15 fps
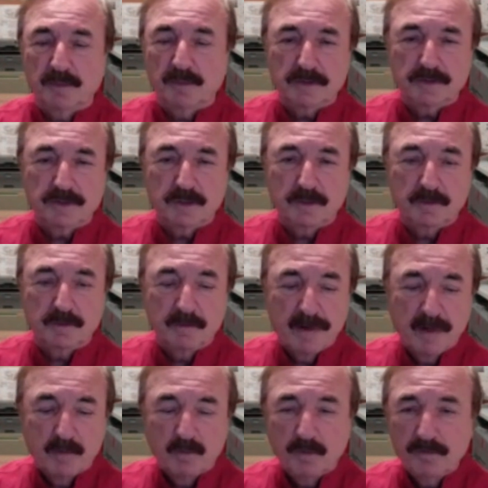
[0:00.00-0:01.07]
built. So
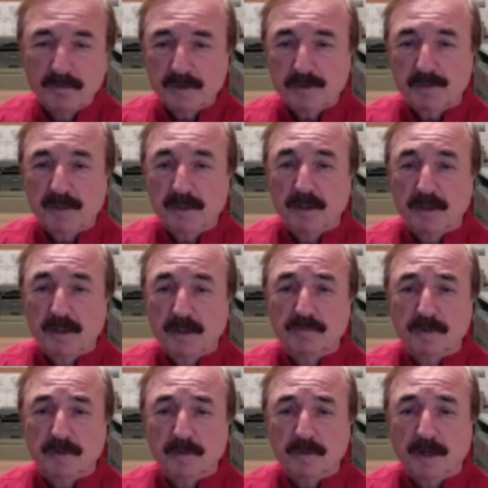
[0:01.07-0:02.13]
we've always been known
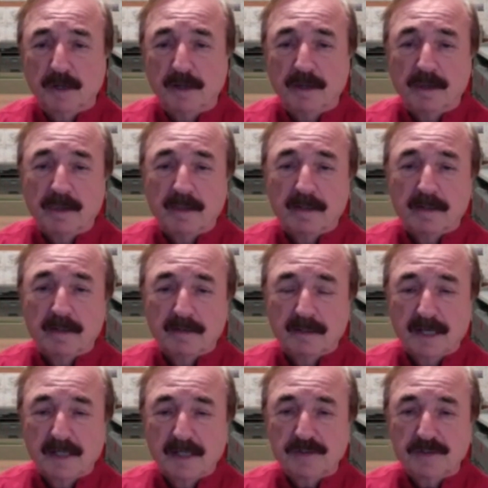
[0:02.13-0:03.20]
for the
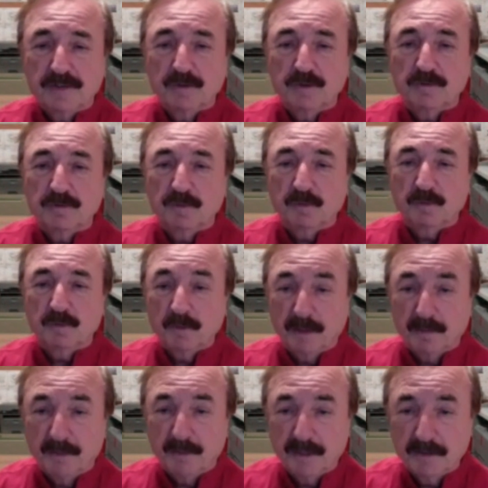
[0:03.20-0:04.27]
guys you go to if you really
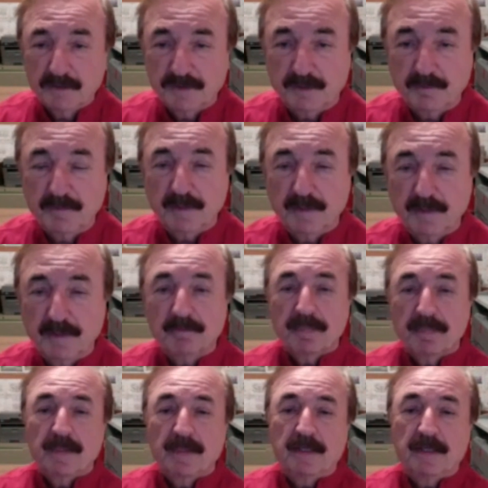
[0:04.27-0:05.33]
want to build something.
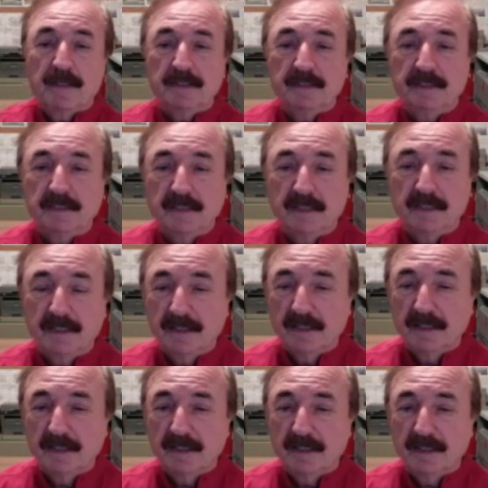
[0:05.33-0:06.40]
And
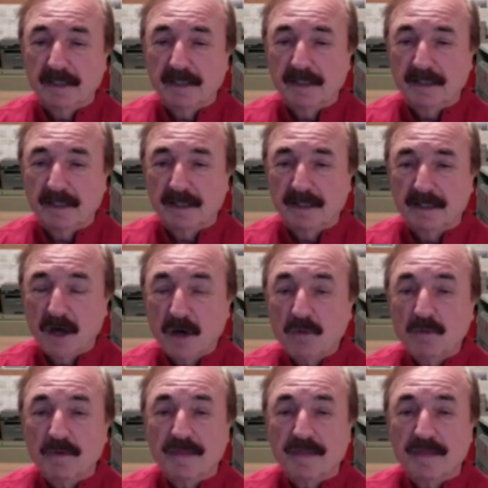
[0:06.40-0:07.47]

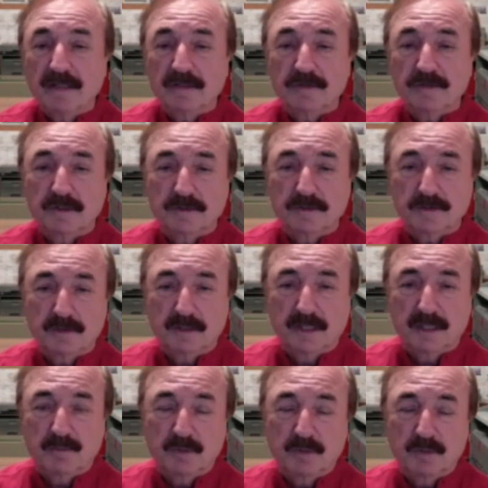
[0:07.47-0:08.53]
along with that, there's also a
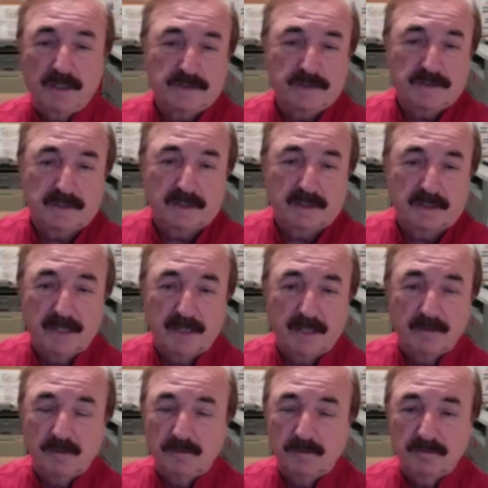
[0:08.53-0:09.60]
lot of projects that come
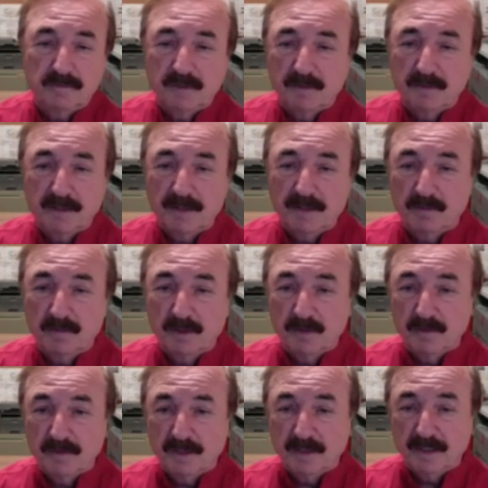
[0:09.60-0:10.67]
down the
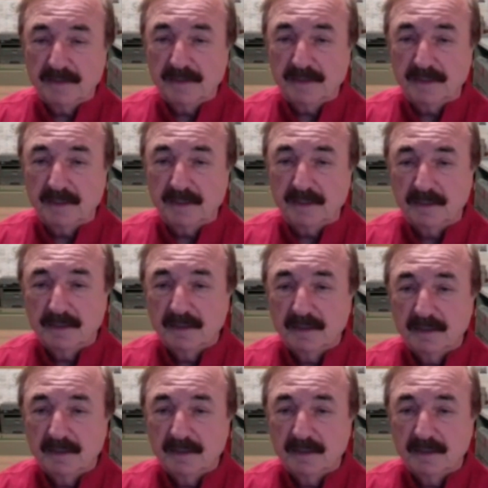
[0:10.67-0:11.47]
road that